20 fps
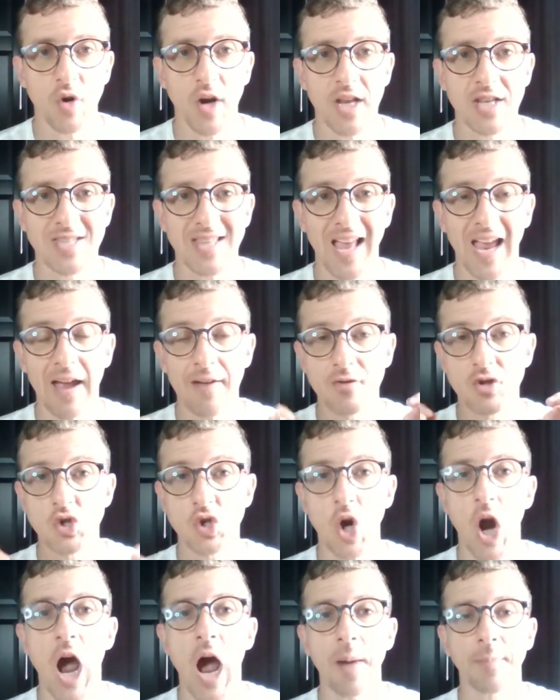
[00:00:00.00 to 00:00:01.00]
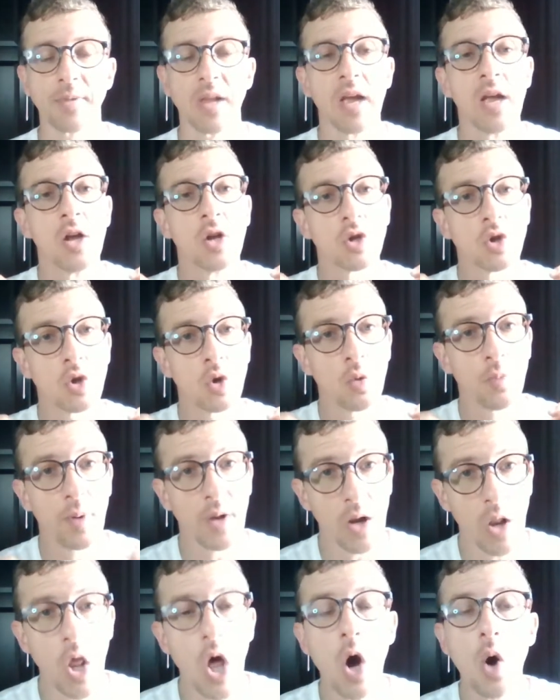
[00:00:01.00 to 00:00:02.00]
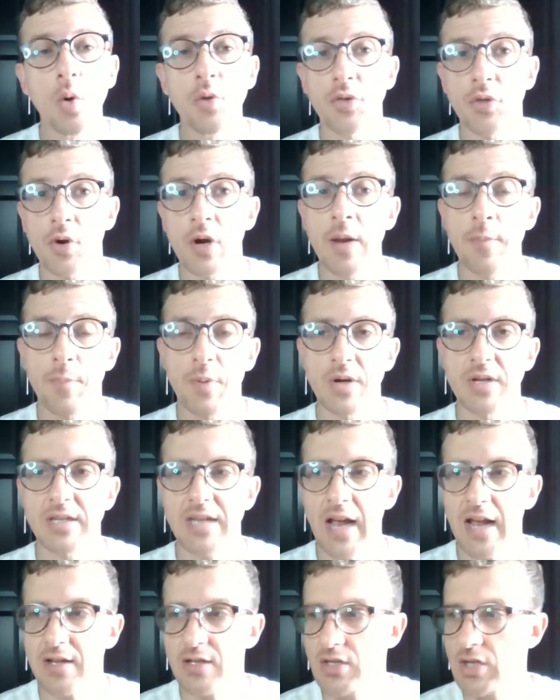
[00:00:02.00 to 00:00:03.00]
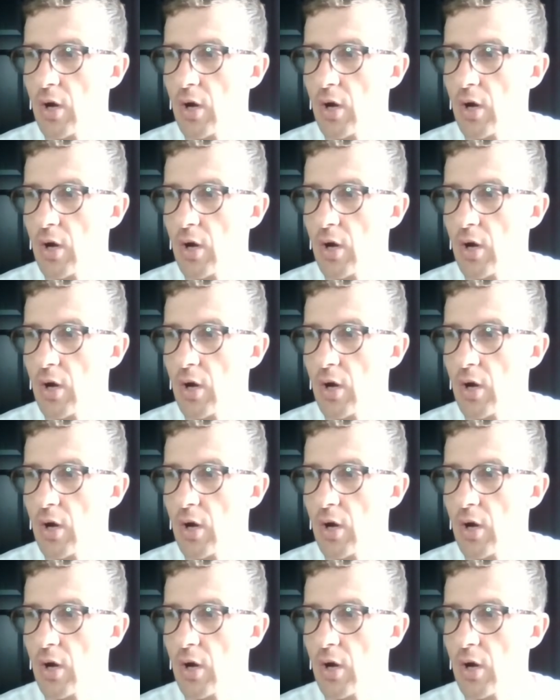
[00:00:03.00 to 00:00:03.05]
rates that have dropped to below 3%.